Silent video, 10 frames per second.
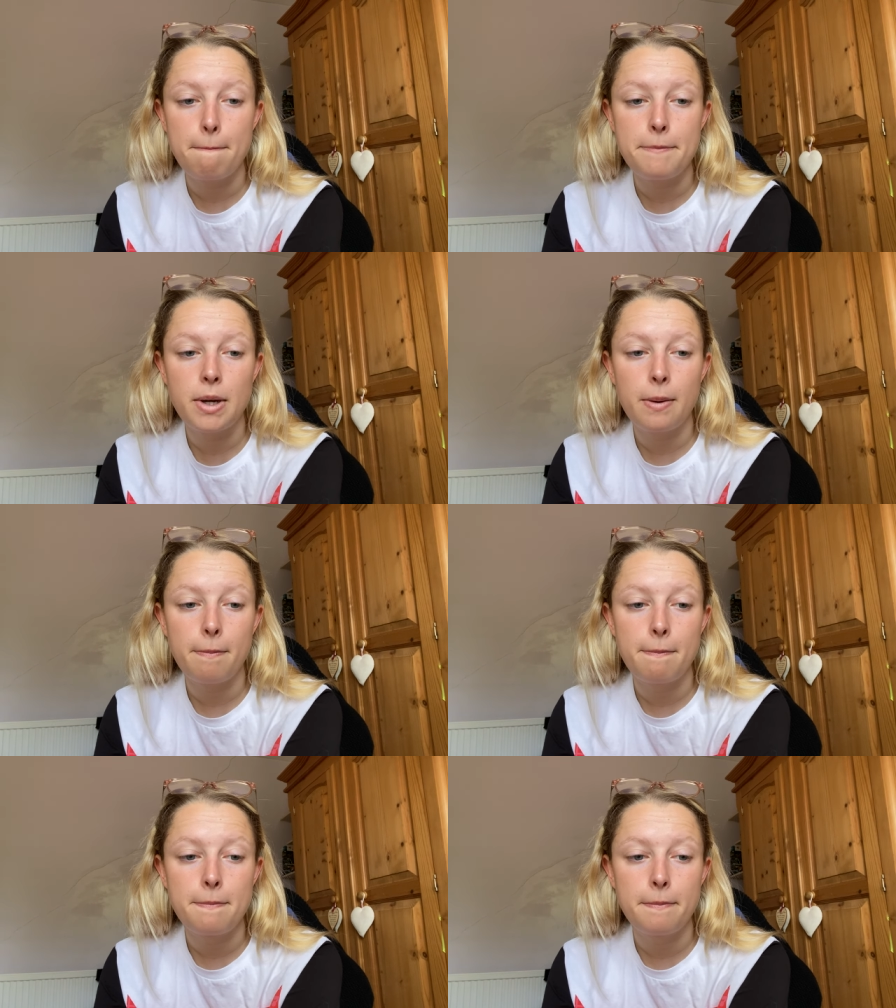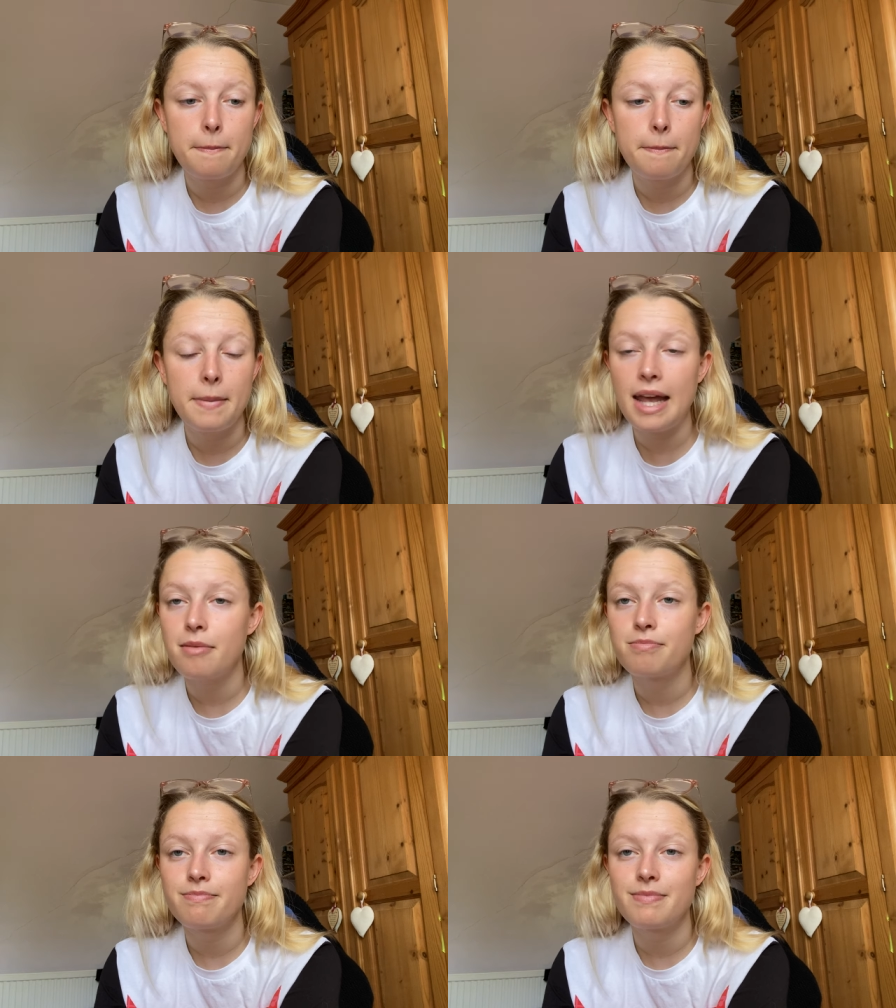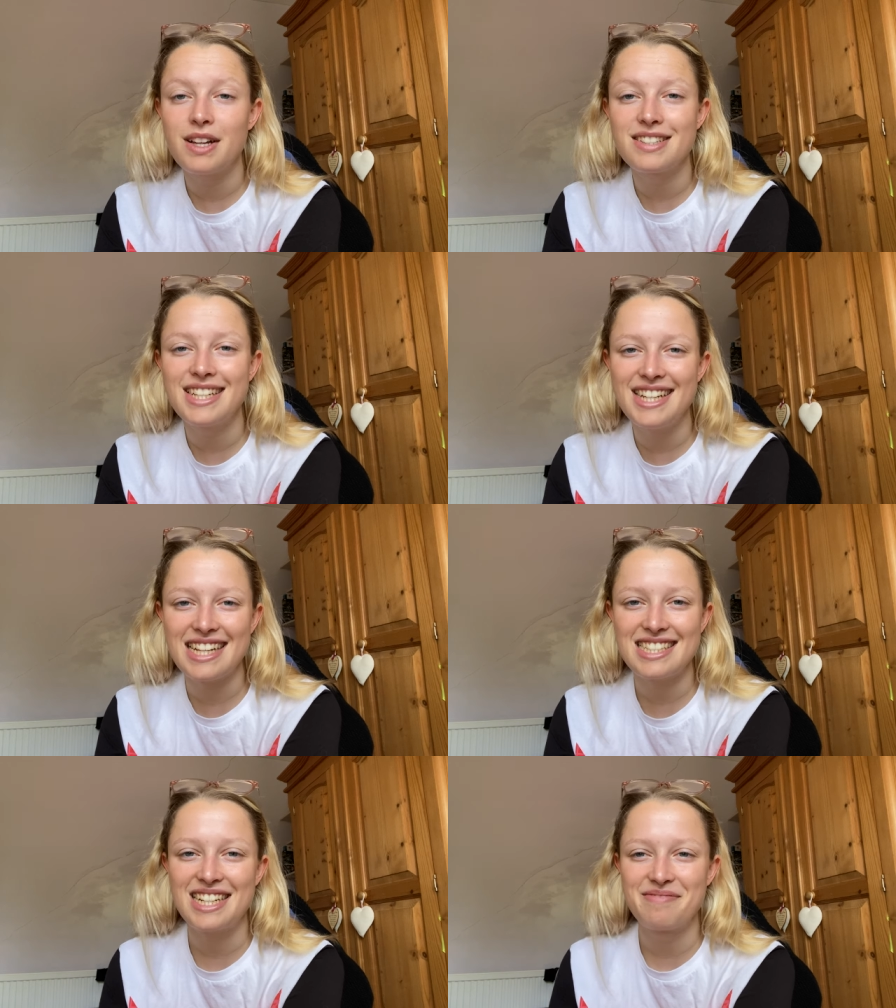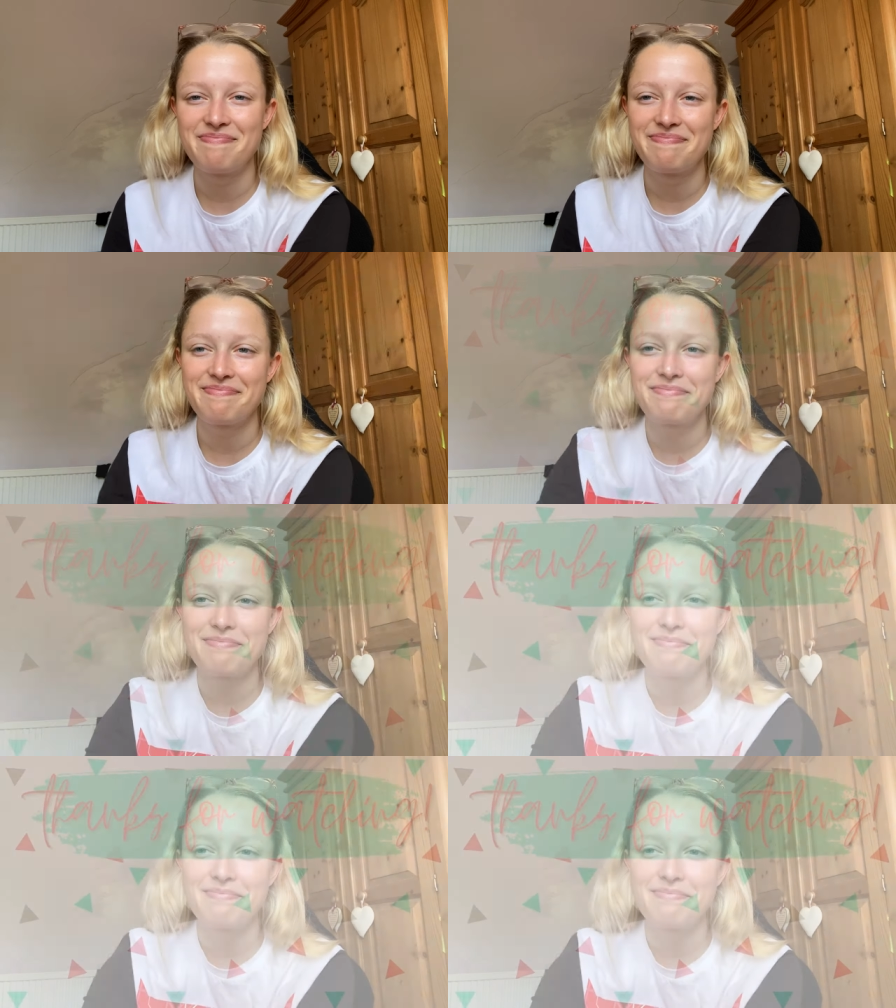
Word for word: But yeah, I'll see you next time.